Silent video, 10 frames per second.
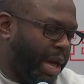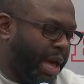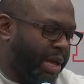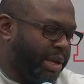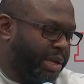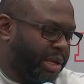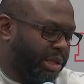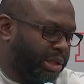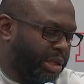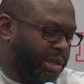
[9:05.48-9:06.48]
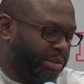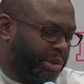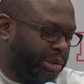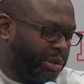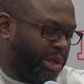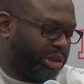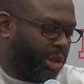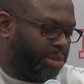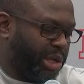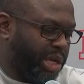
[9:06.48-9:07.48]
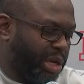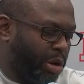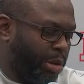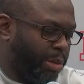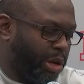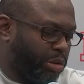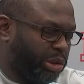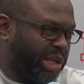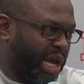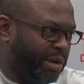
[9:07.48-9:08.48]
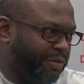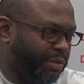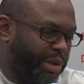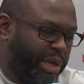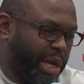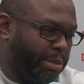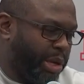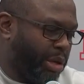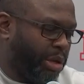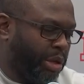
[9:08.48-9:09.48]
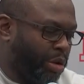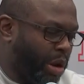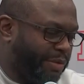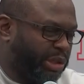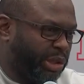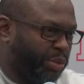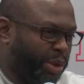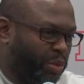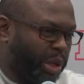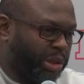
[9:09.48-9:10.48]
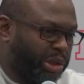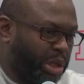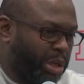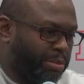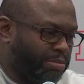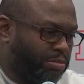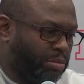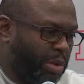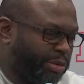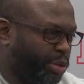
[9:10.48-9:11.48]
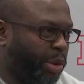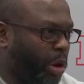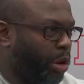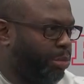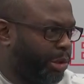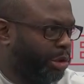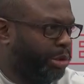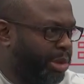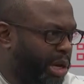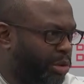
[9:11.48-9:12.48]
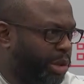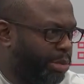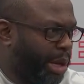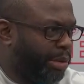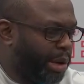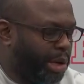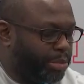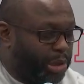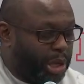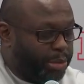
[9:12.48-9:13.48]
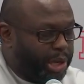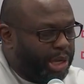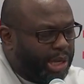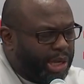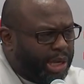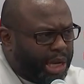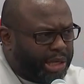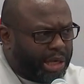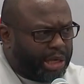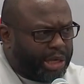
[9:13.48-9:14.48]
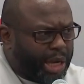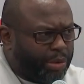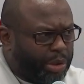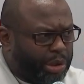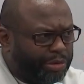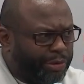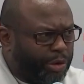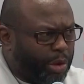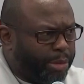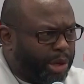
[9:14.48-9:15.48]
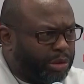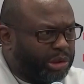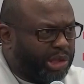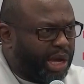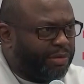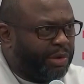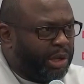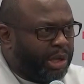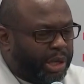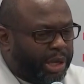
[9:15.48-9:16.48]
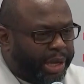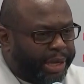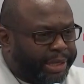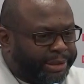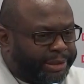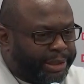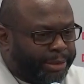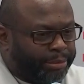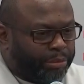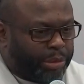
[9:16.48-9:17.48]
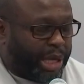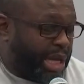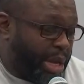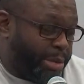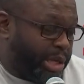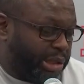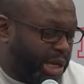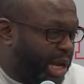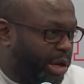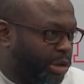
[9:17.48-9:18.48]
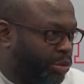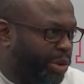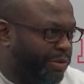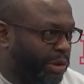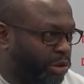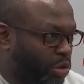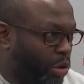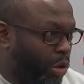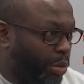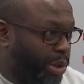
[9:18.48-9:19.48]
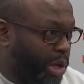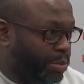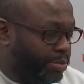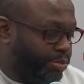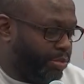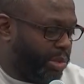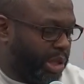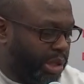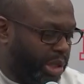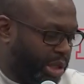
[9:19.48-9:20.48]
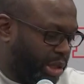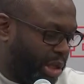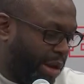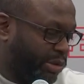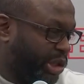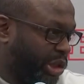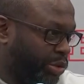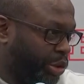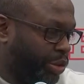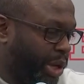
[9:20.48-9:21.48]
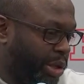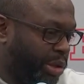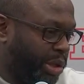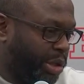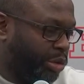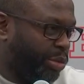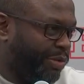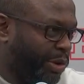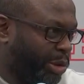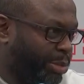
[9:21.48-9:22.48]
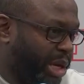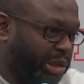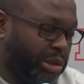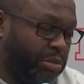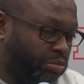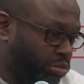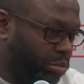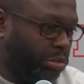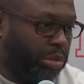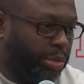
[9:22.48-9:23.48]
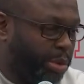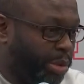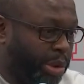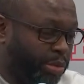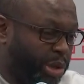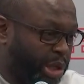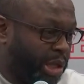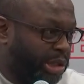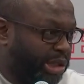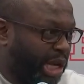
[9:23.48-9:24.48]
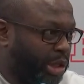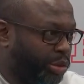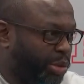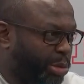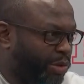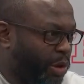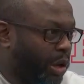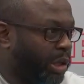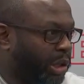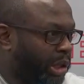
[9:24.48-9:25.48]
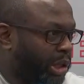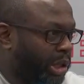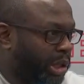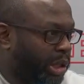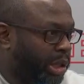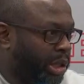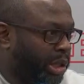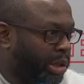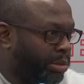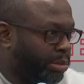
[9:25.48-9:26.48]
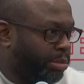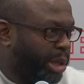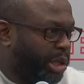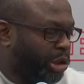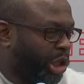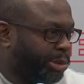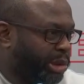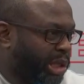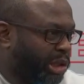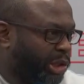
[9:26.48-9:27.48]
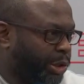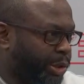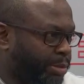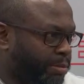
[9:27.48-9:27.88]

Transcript: Yeah, it was, dude, that's something that he and our medical staff that came in, and, you know, obviously we want also want all our players to be healthy and be ready to play. But at the end of the day, we're going to defer to our medical staff. And when they came in and said, hey, here's what we feel is going on with him, in conversation with Trey, and here's what we feel is best. And within seconds, we moved on and then made the adjustments necessary.